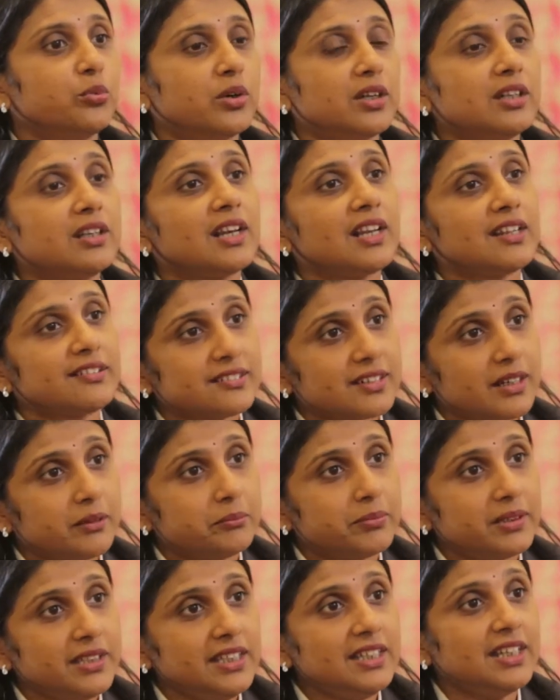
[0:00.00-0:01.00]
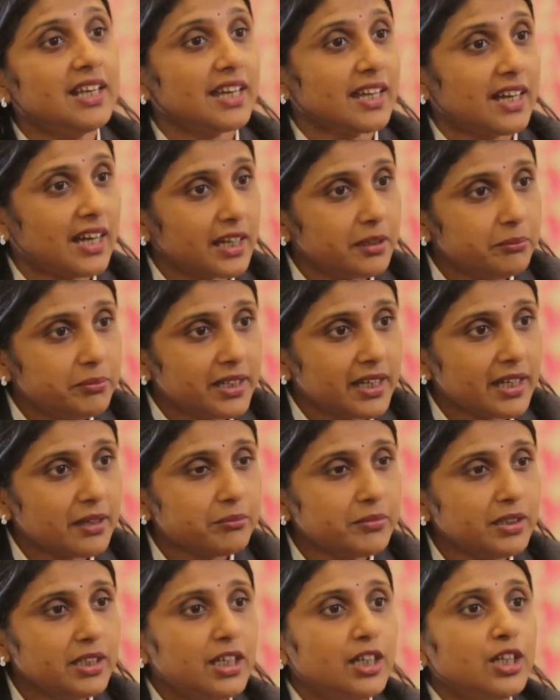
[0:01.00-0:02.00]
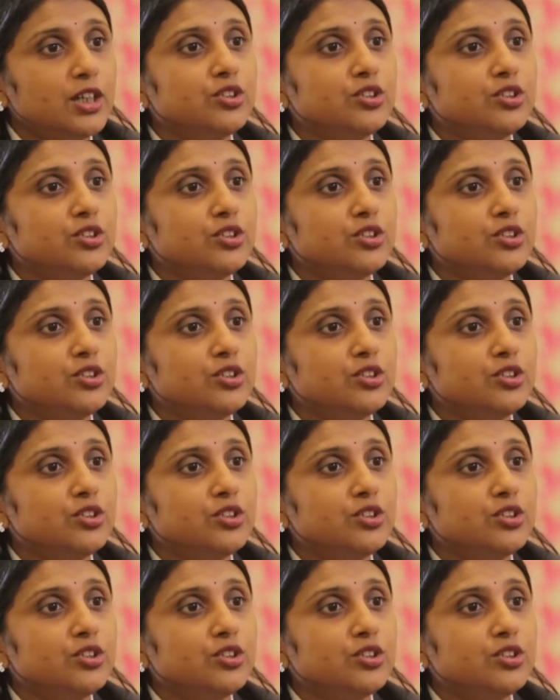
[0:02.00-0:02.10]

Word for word: a world-class company like IBM